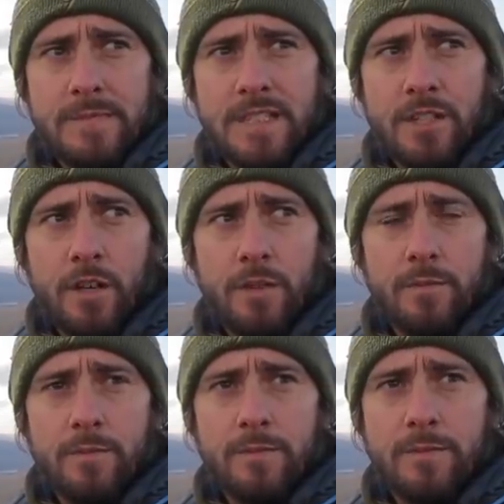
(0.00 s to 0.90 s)
you know,
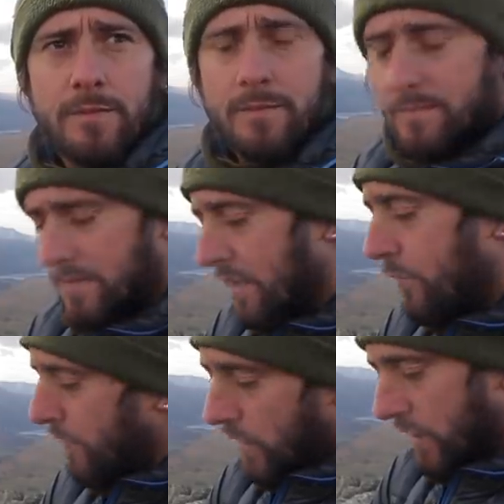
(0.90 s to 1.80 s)
if
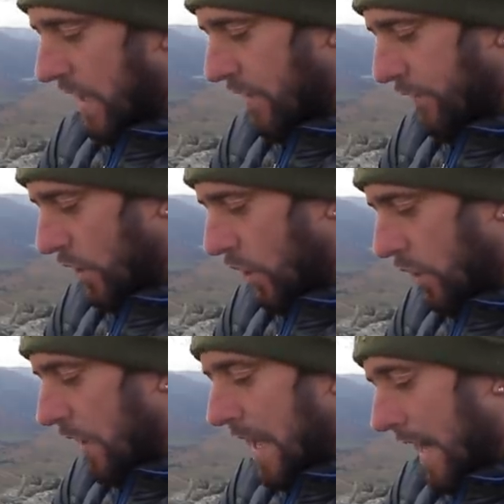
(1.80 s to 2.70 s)
we've learned anything at
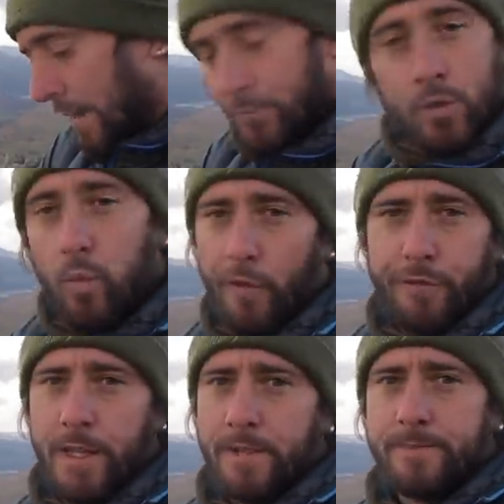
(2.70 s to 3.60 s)
all. I'm just
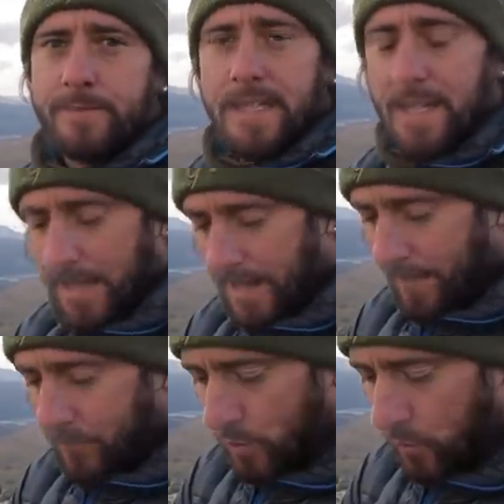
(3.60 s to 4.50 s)
waffling,
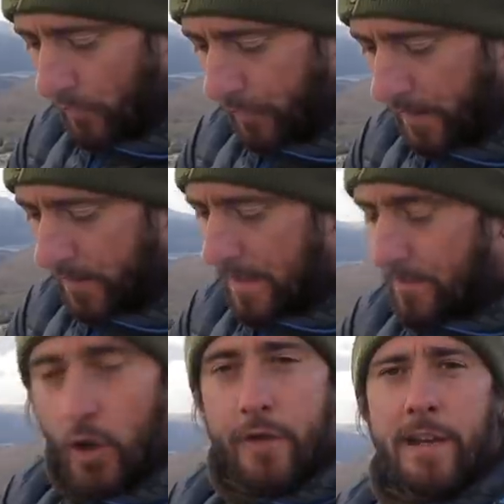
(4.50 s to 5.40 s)

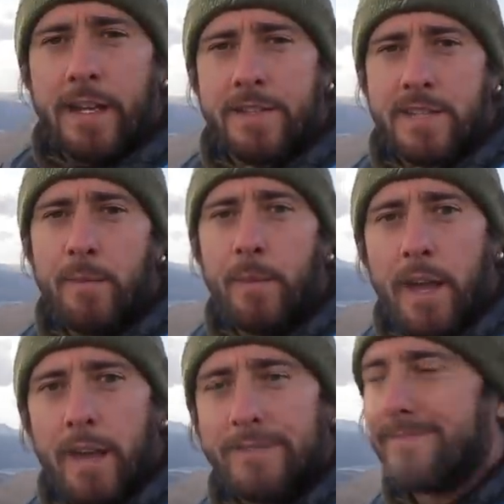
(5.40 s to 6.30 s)
not even had a sip
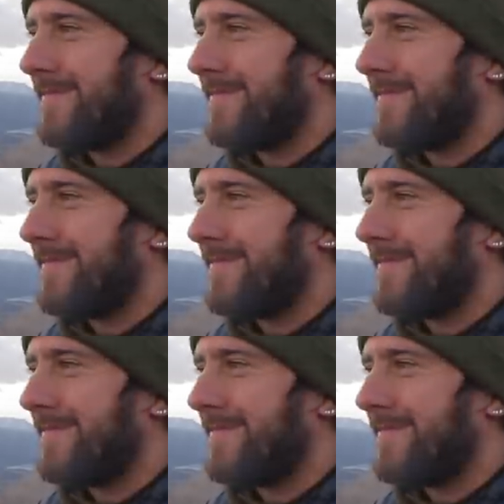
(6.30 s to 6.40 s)
yet.